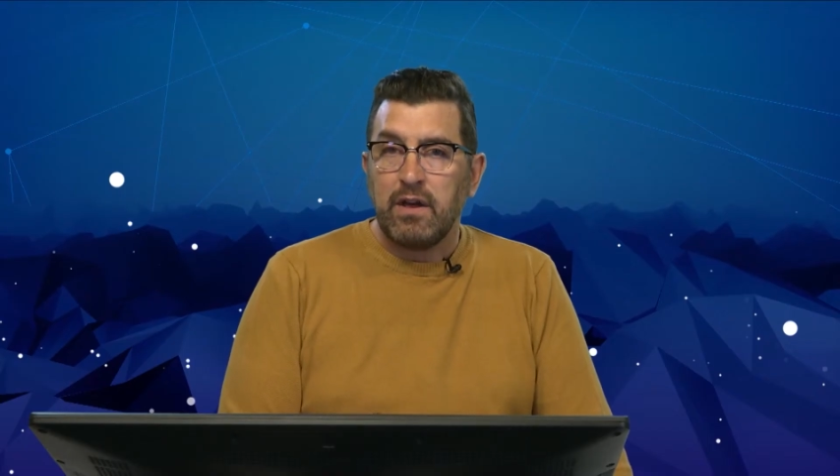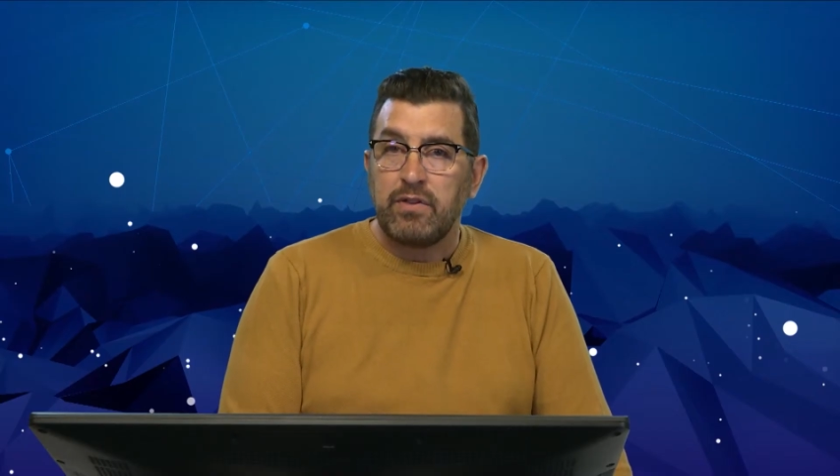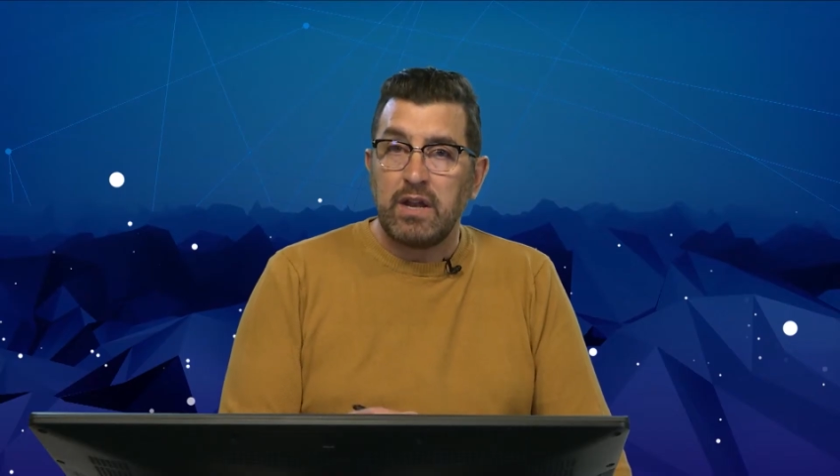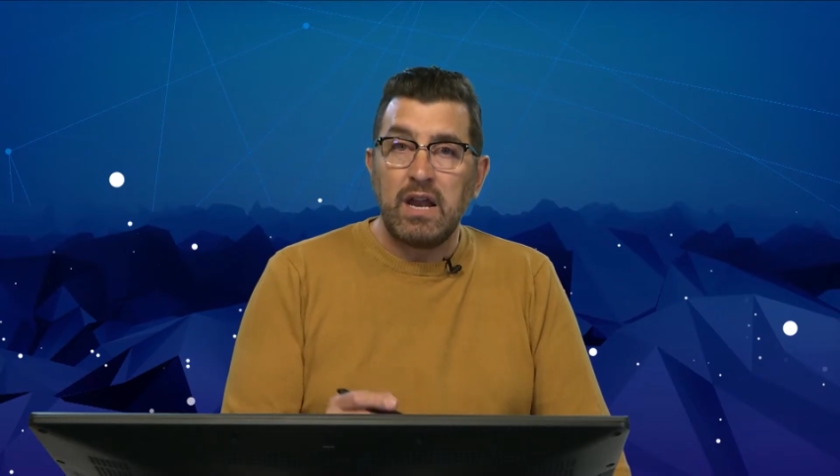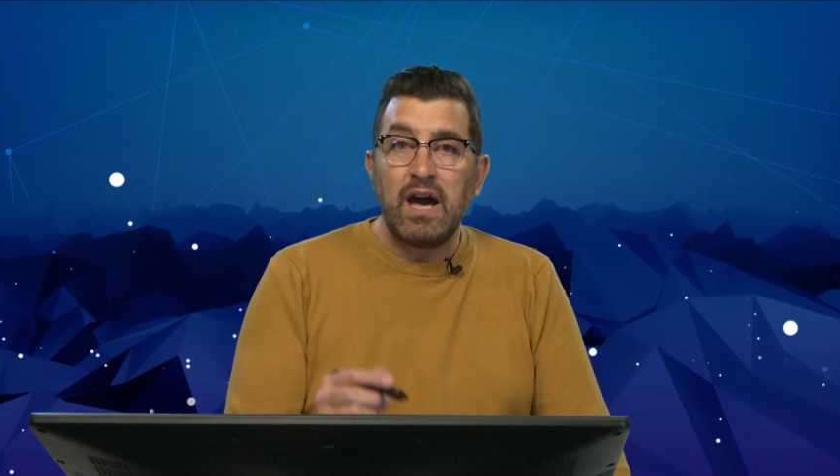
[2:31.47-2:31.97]

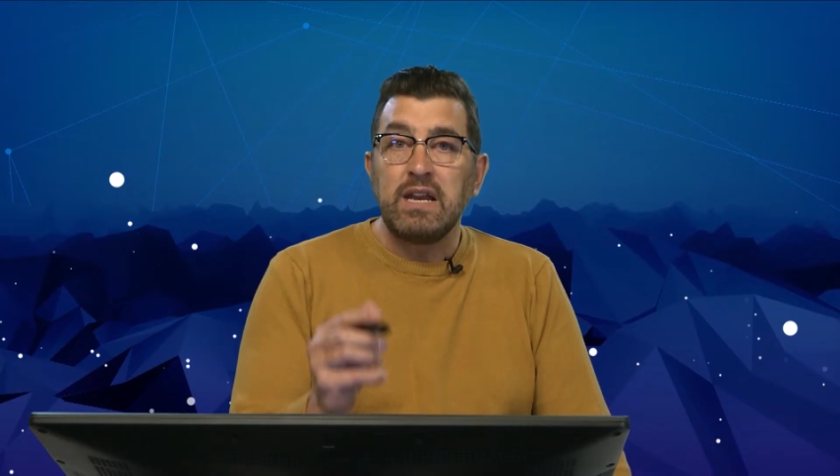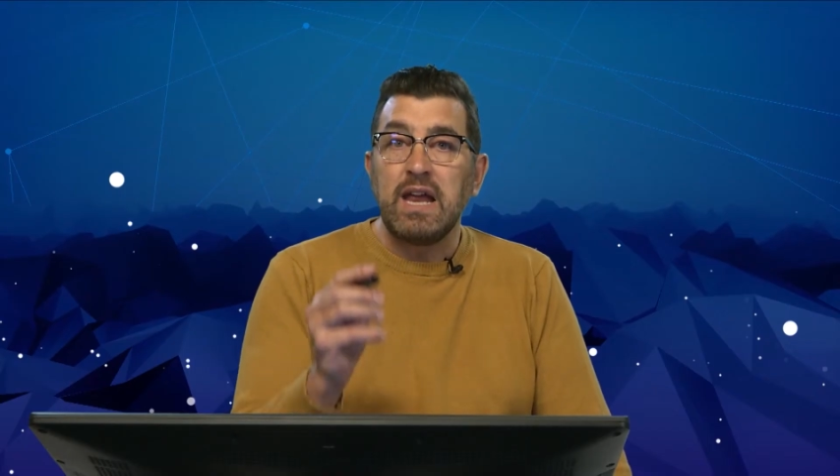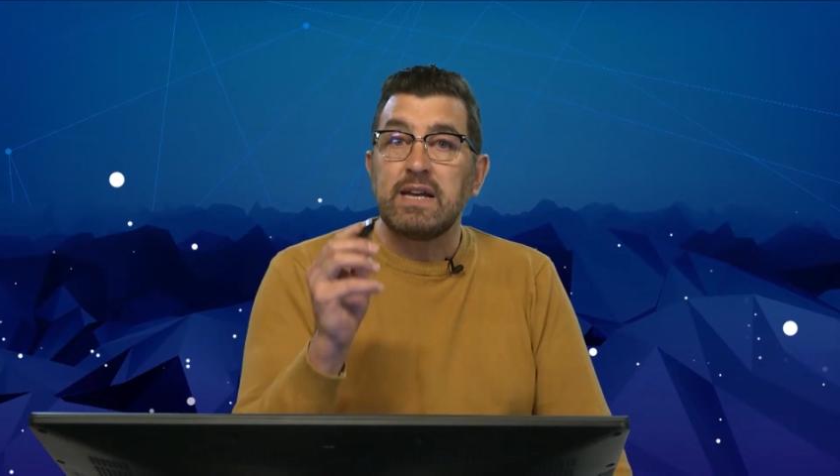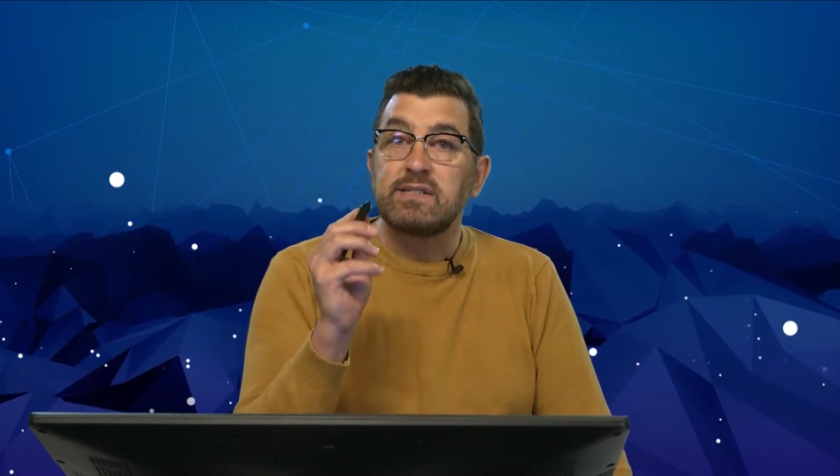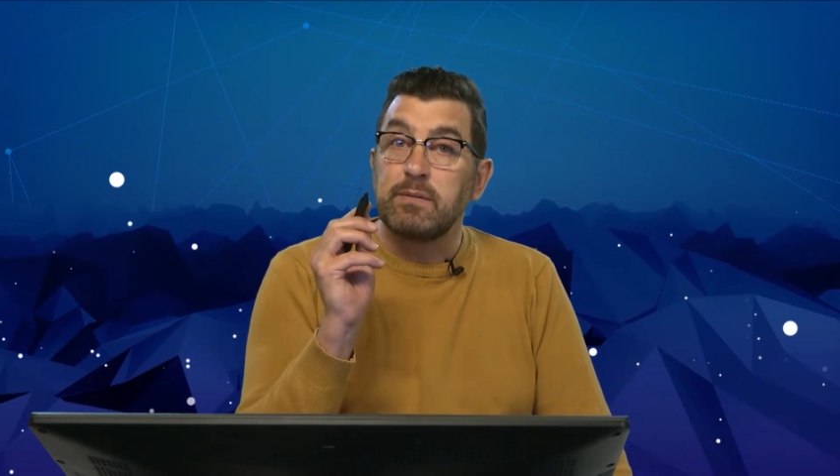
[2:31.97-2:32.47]
The line
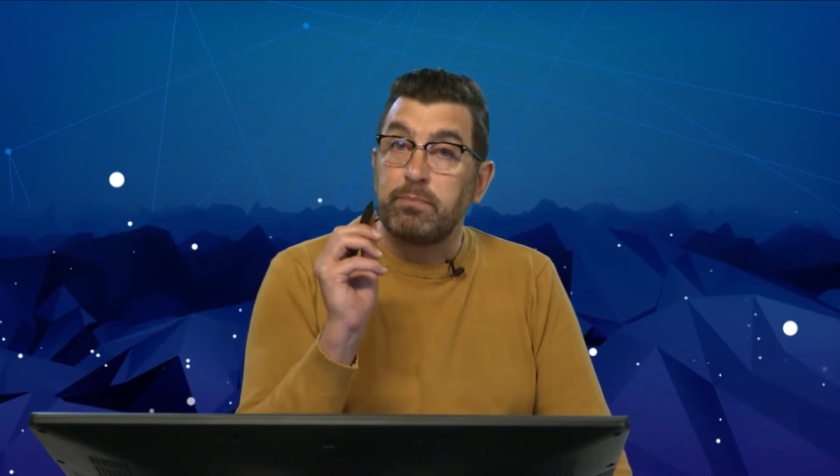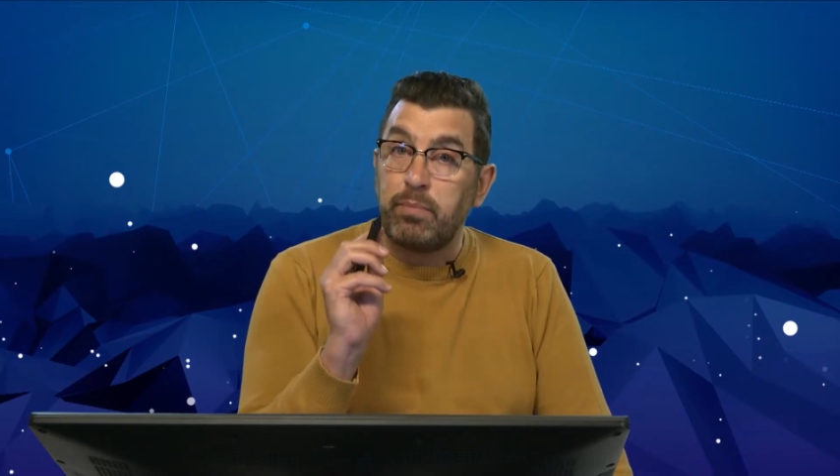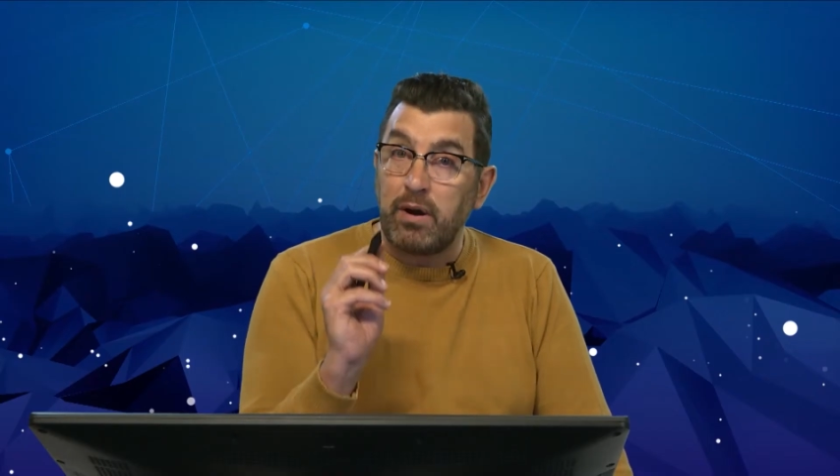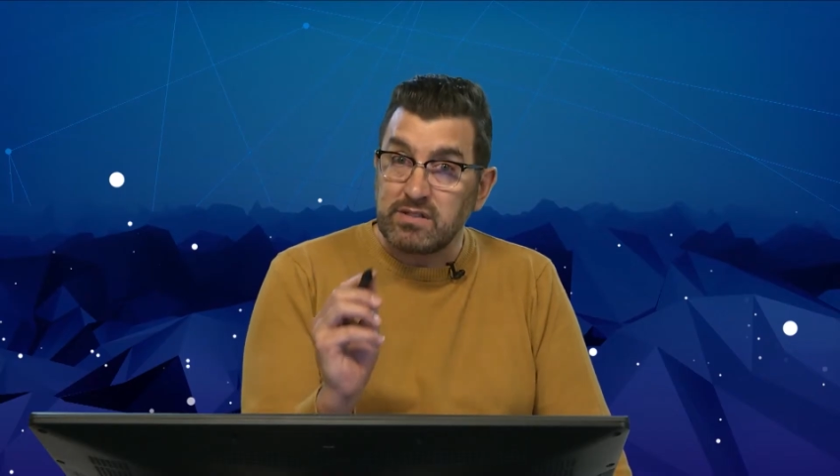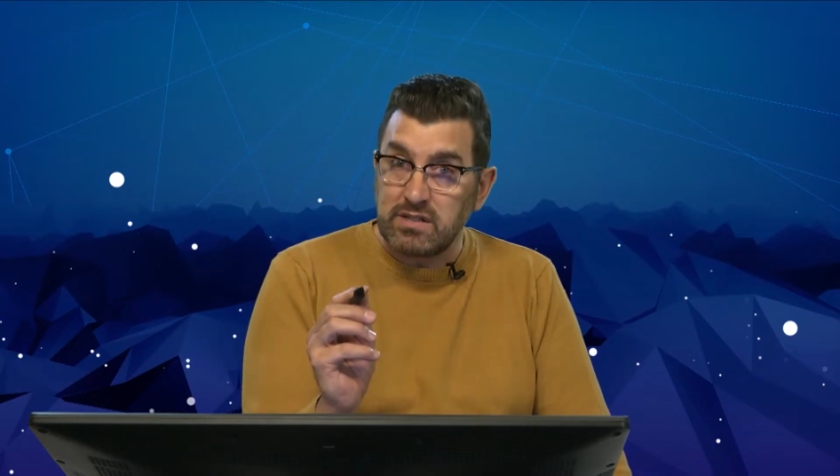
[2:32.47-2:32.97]
has a
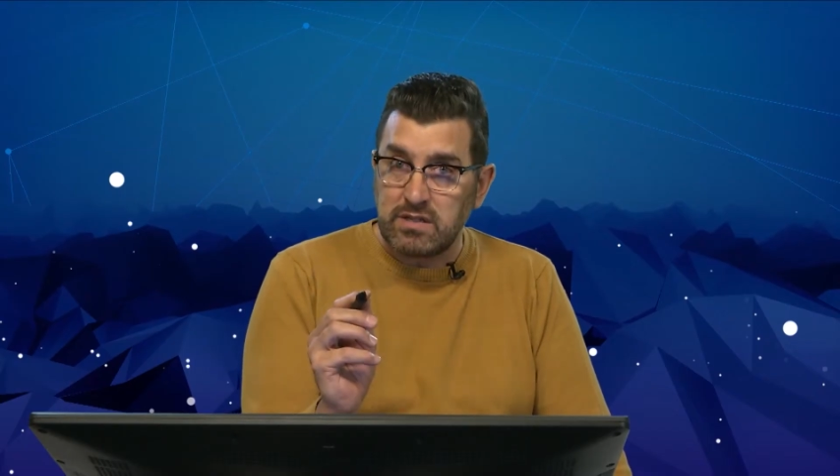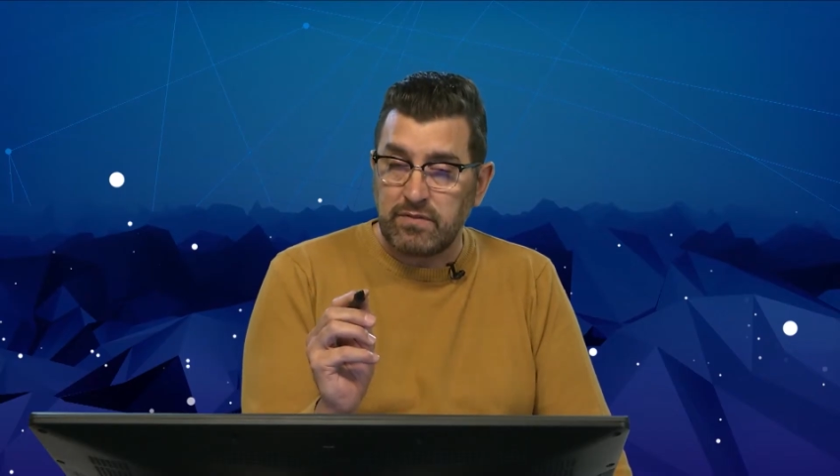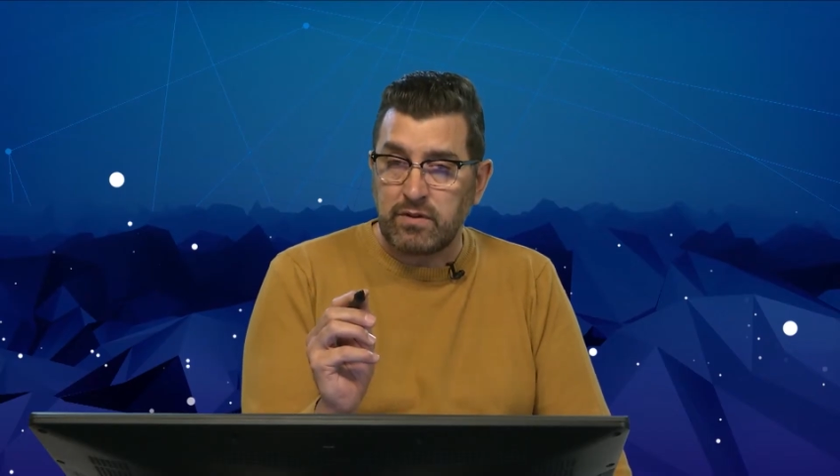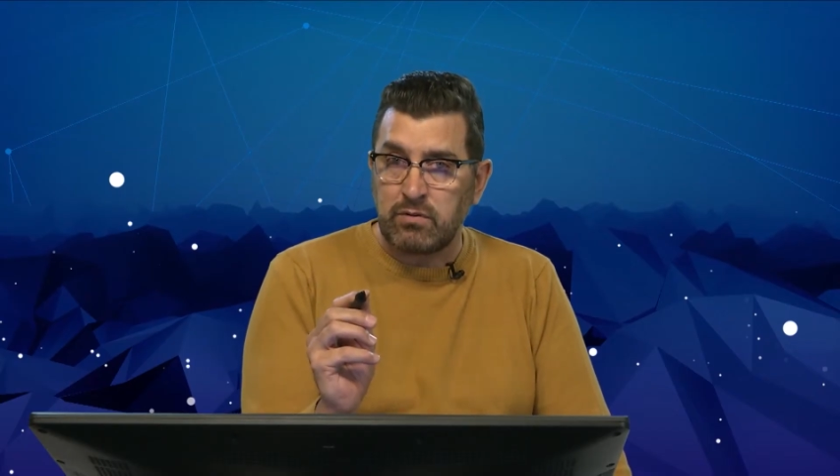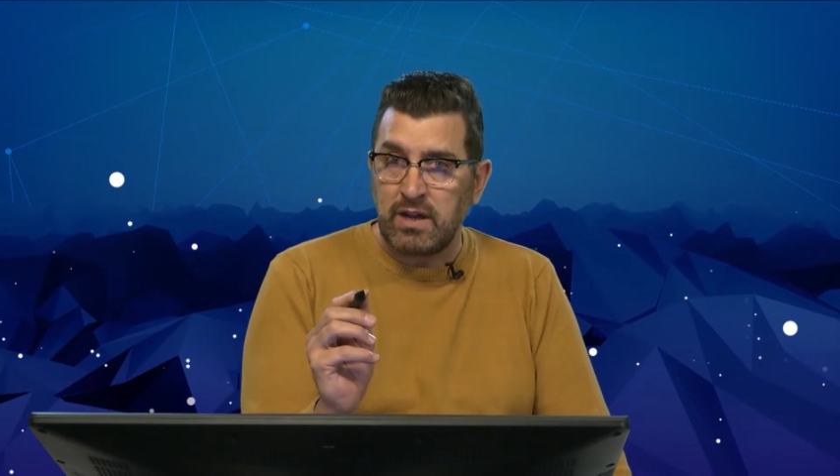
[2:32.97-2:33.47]

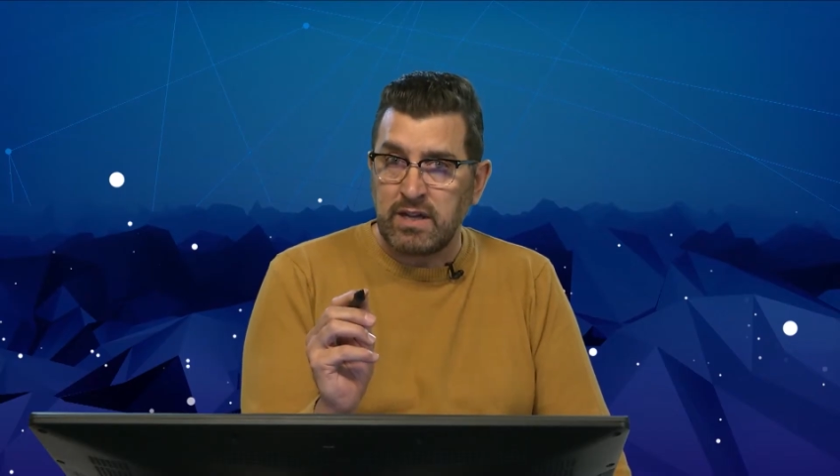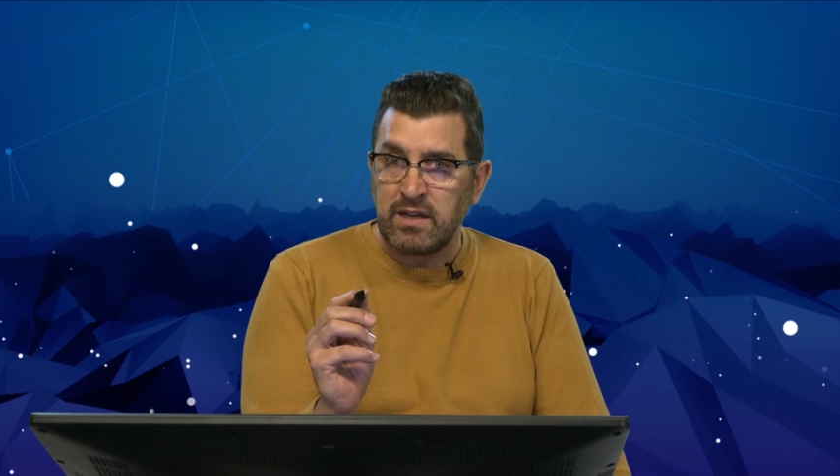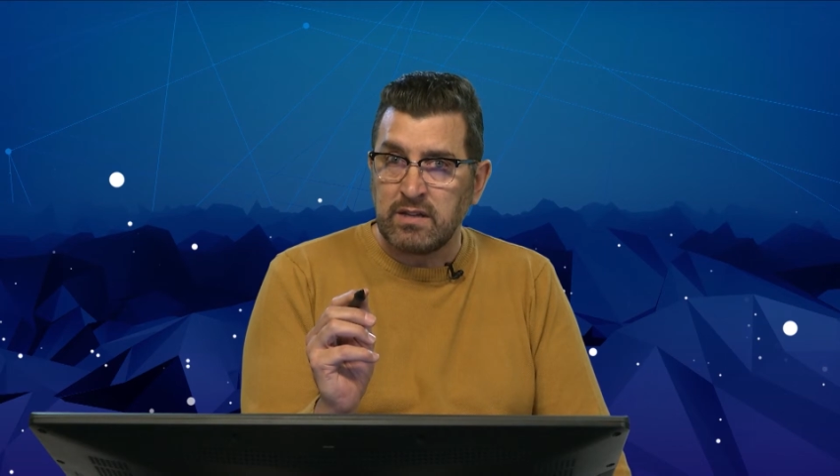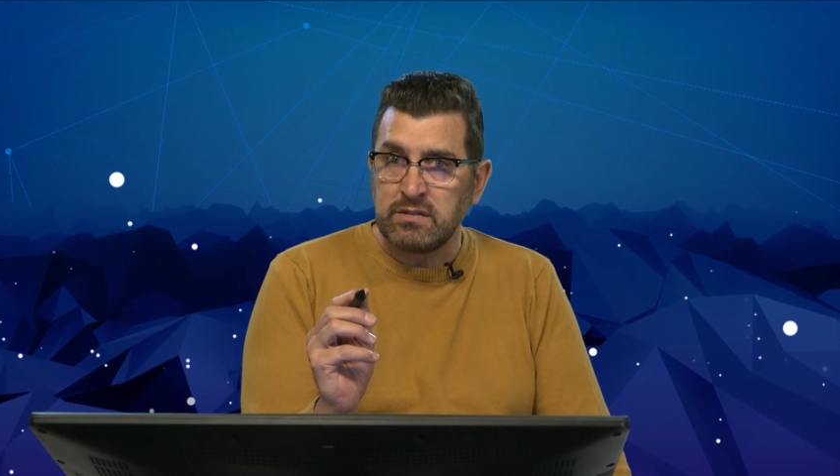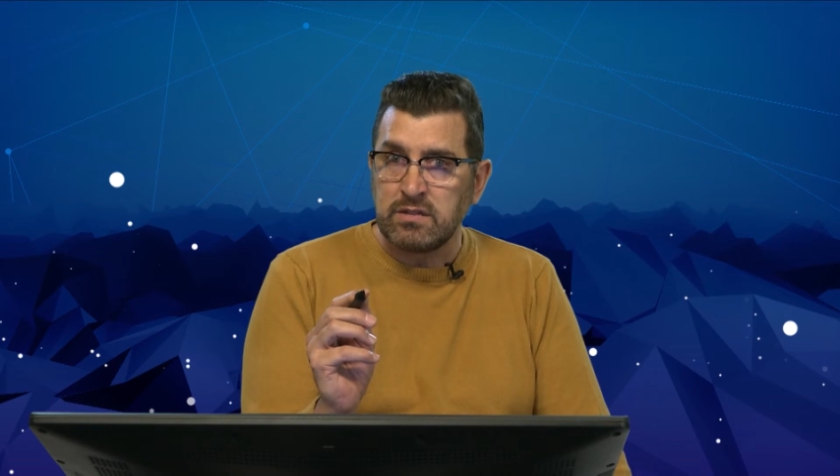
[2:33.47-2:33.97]
positive
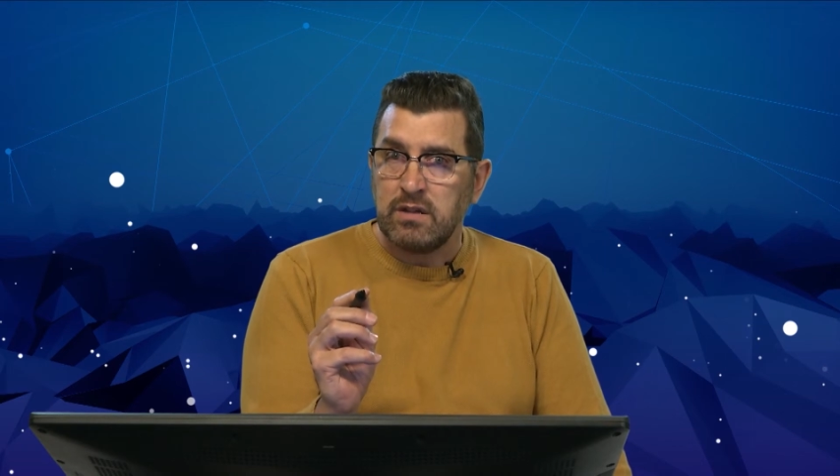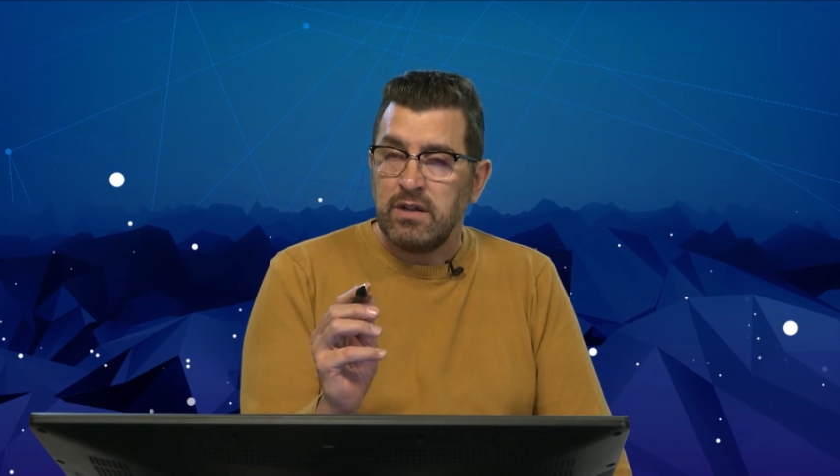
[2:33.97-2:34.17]
gradient,